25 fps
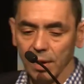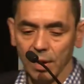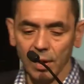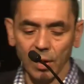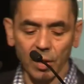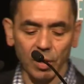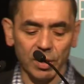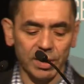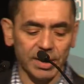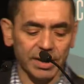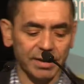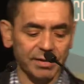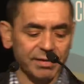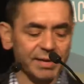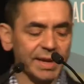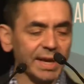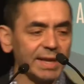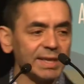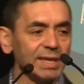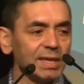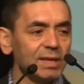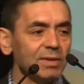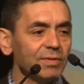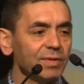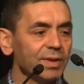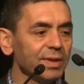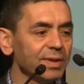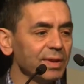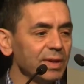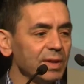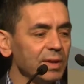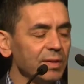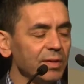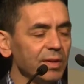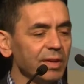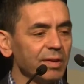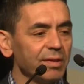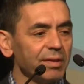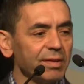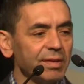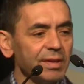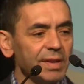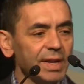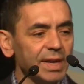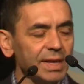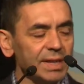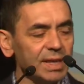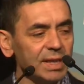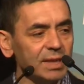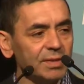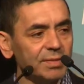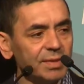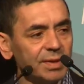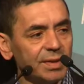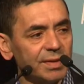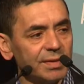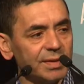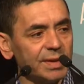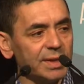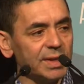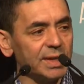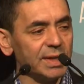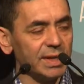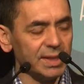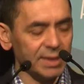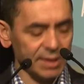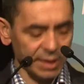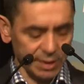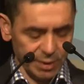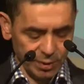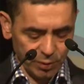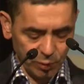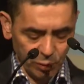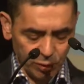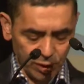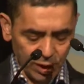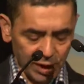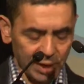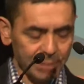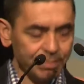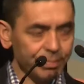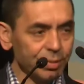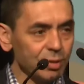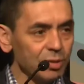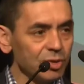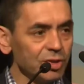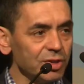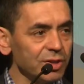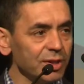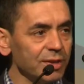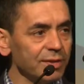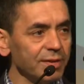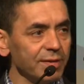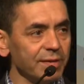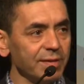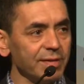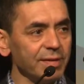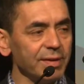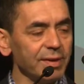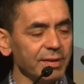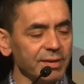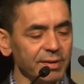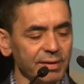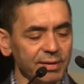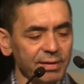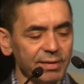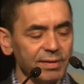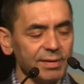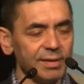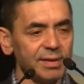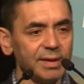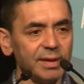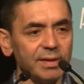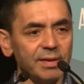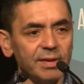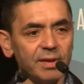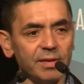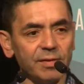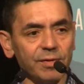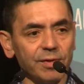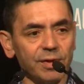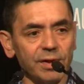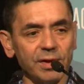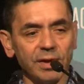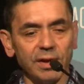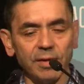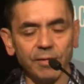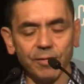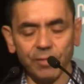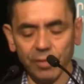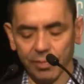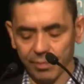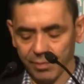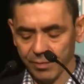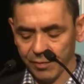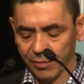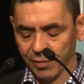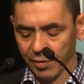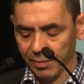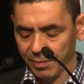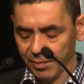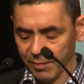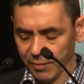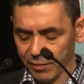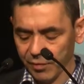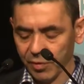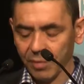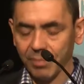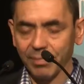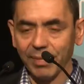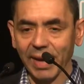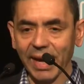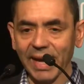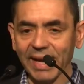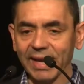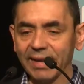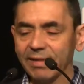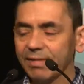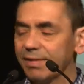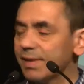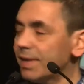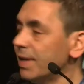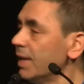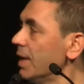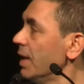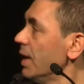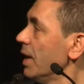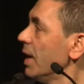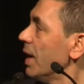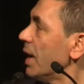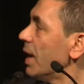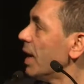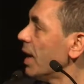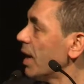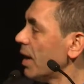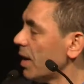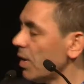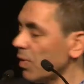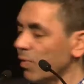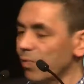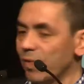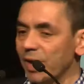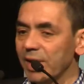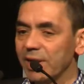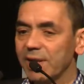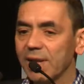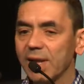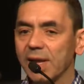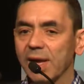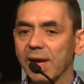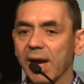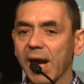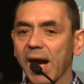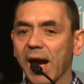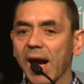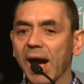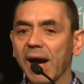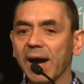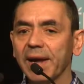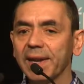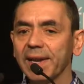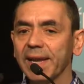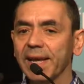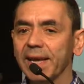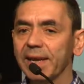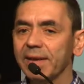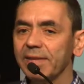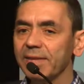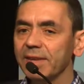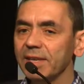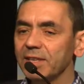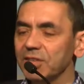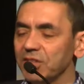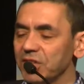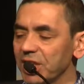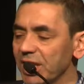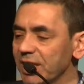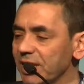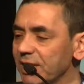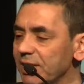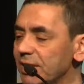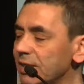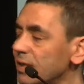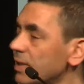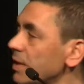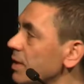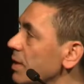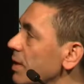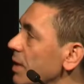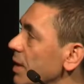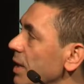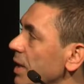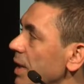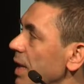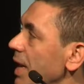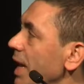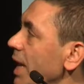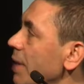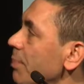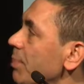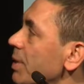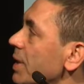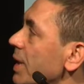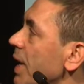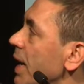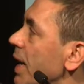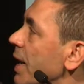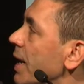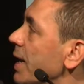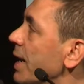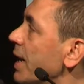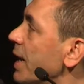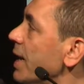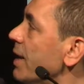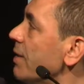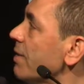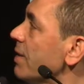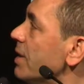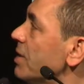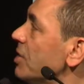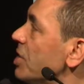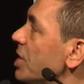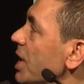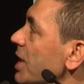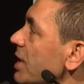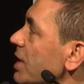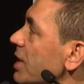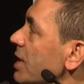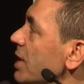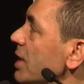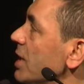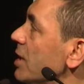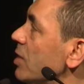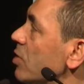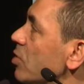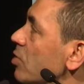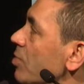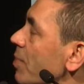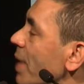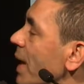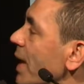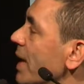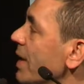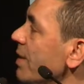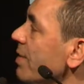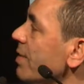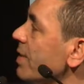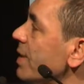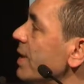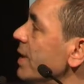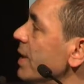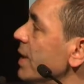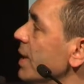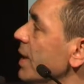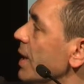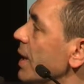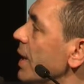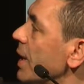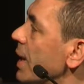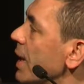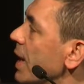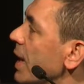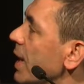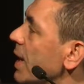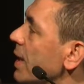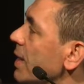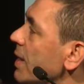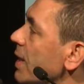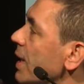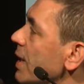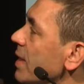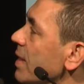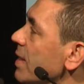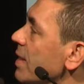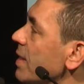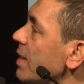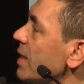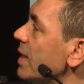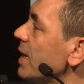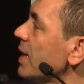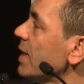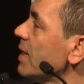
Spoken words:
Okay, starting with the intranodal approach. This is from mice. When RNA is injected, labeled RNA is injected into mice, then